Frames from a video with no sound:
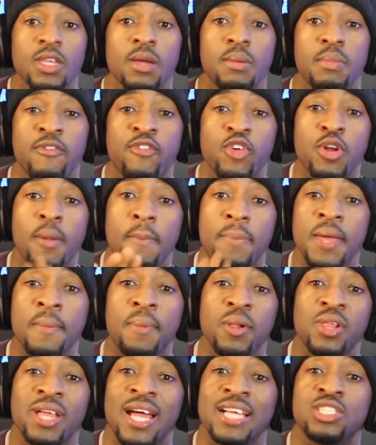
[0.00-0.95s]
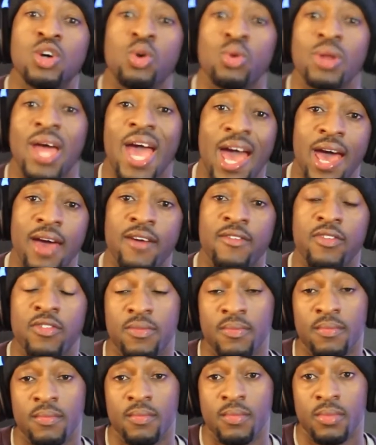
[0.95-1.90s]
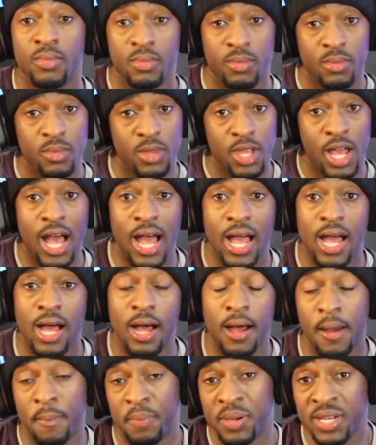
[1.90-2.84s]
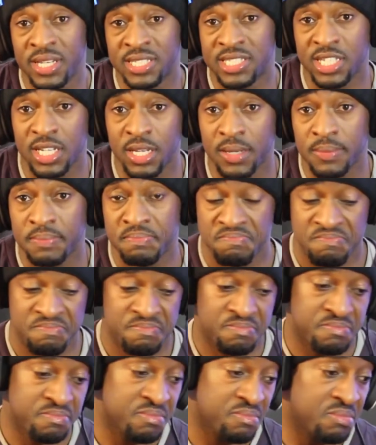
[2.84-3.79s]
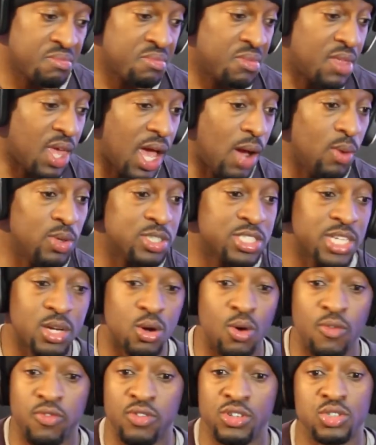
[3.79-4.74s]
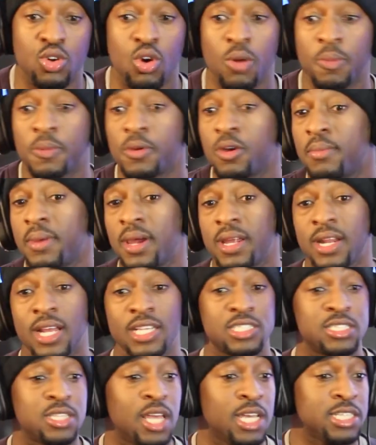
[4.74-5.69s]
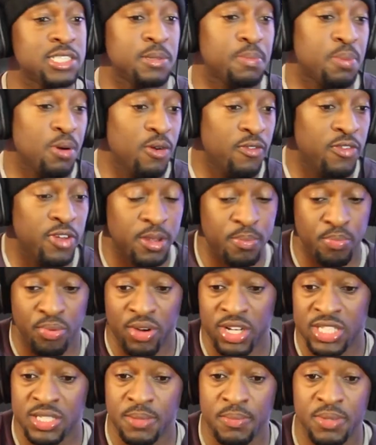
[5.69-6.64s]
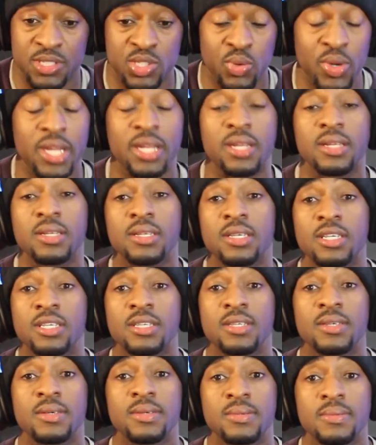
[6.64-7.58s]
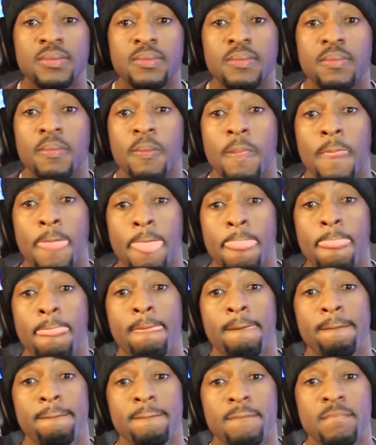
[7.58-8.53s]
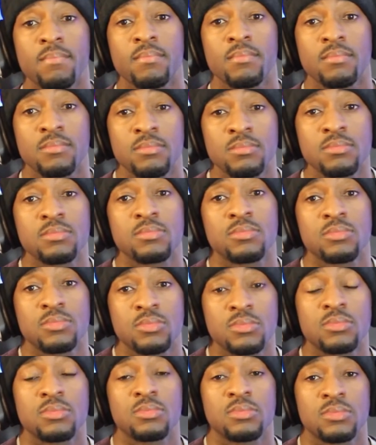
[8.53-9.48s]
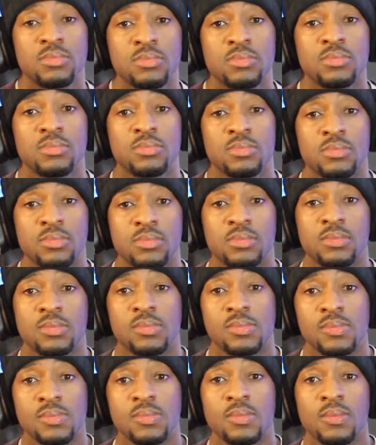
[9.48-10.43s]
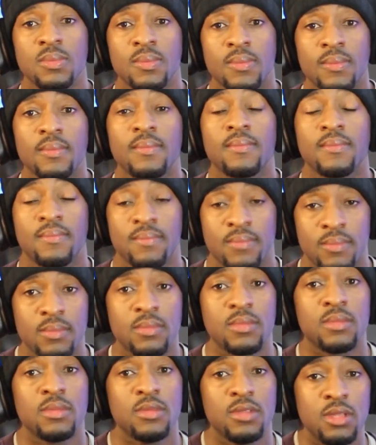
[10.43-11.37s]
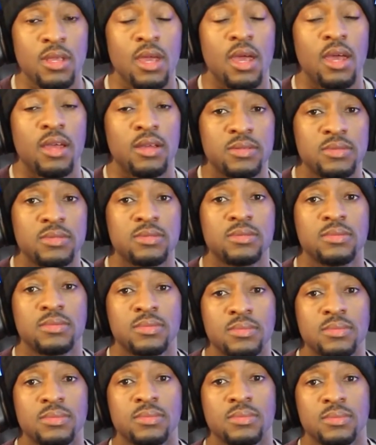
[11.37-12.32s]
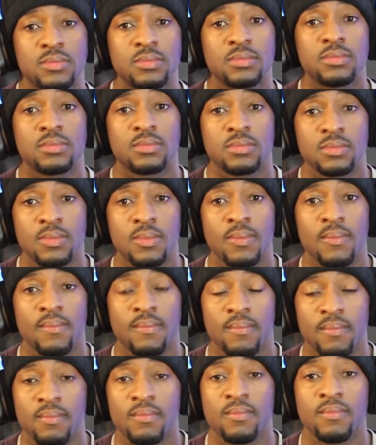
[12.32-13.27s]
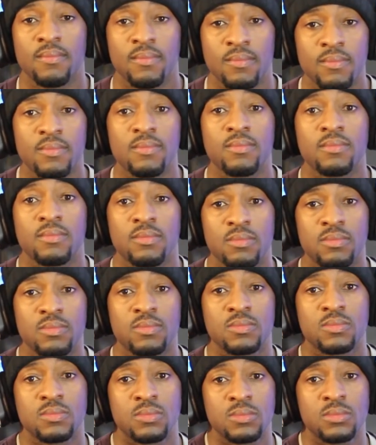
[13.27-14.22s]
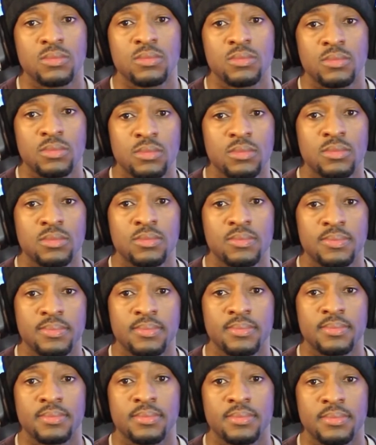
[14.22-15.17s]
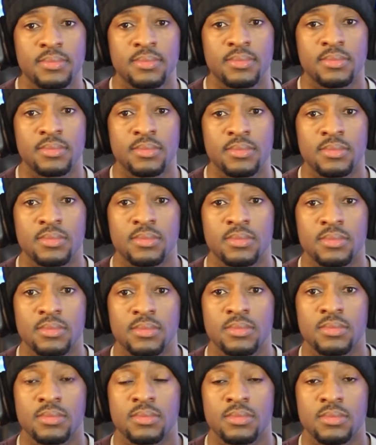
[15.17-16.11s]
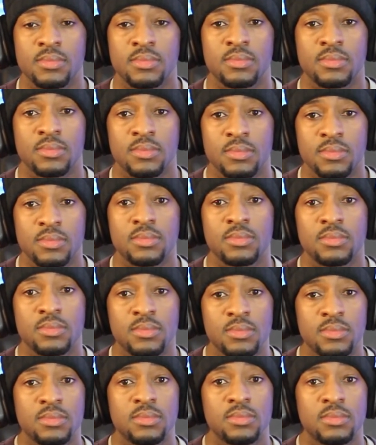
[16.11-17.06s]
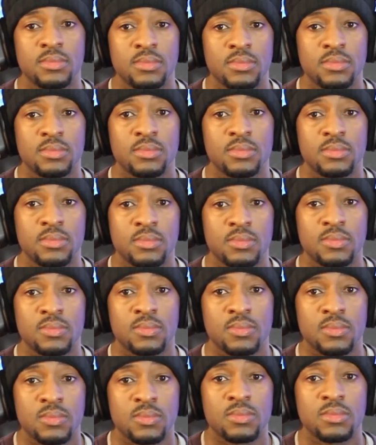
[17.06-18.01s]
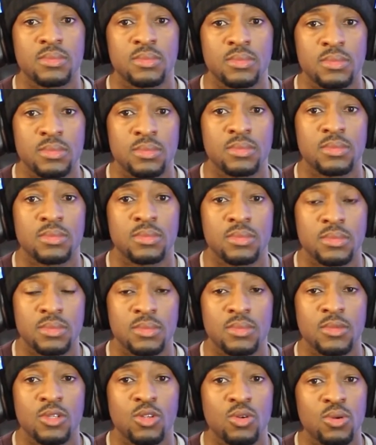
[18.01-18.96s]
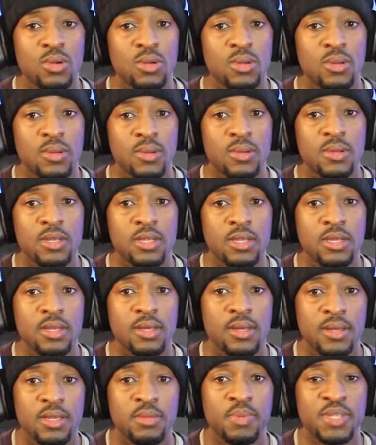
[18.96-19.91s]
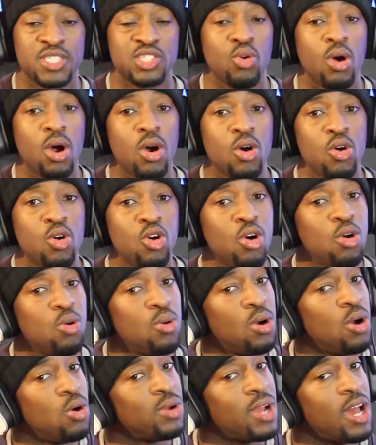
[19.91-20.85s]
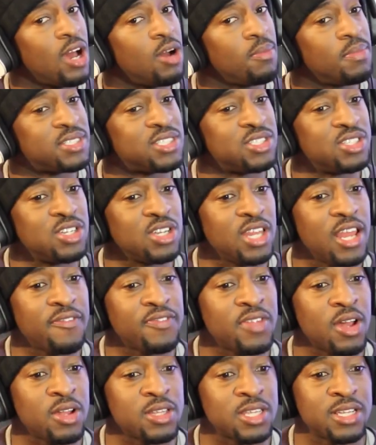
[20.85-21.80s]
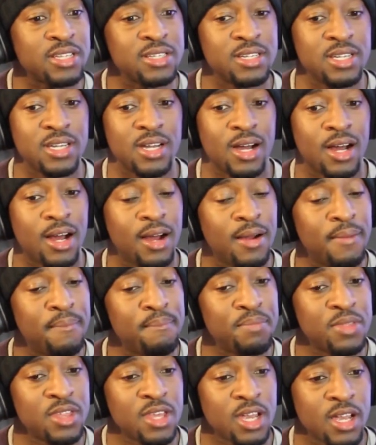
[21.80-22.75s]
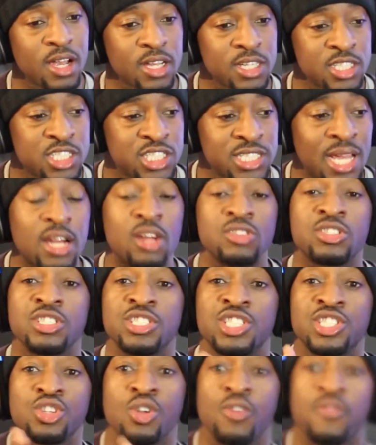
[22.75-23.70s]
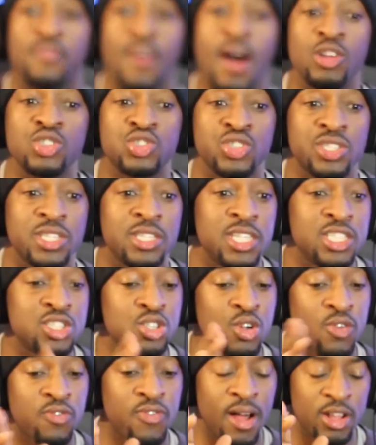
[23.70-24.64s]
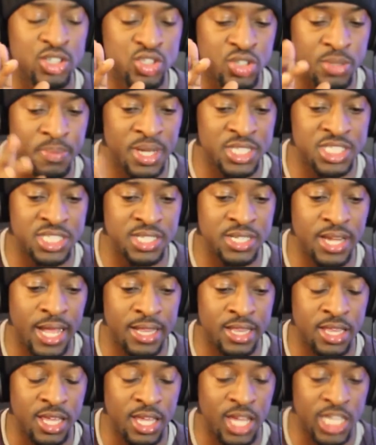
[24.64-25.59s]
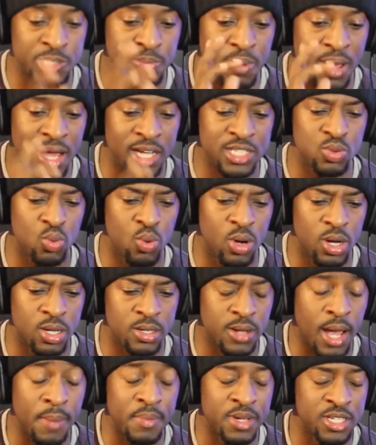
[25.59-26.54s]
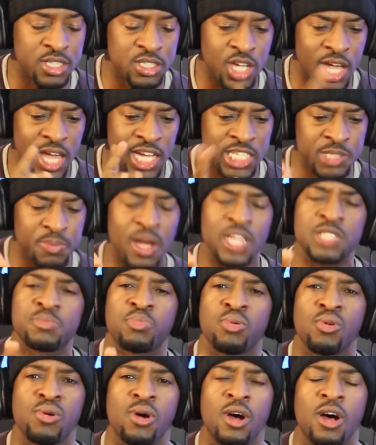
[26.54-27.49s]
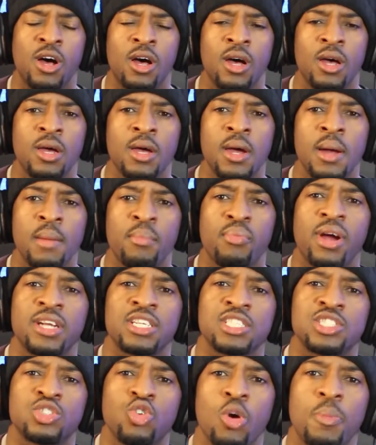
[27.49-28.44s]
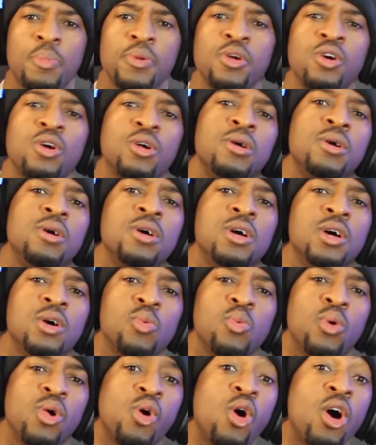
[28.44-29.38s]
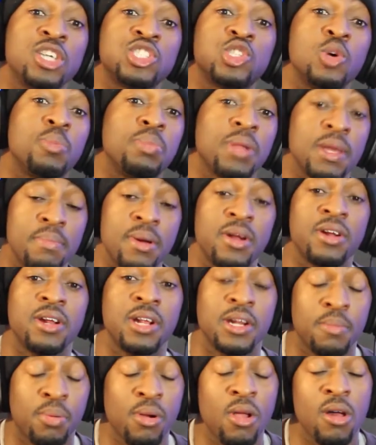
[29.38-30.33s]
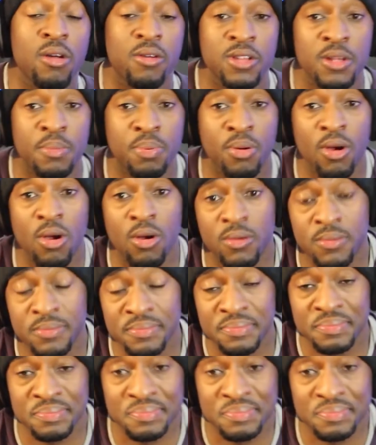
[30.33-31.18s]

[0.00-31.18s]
But for the people that don't have a PC, I would say go for the Scorpio, man. That's the perfect bridge in between. If you don't have a PC and you're an Xbox fan, and you don't have a PC that could play games better than the Xbox One or the Xbox One Scorpio, then it'd be a good buy. But whoa now! But you left out the shout out to Digital Foundry. Digital Foundry mentioned that the Xbox Pro Project Scorpio will also play better than the Pro.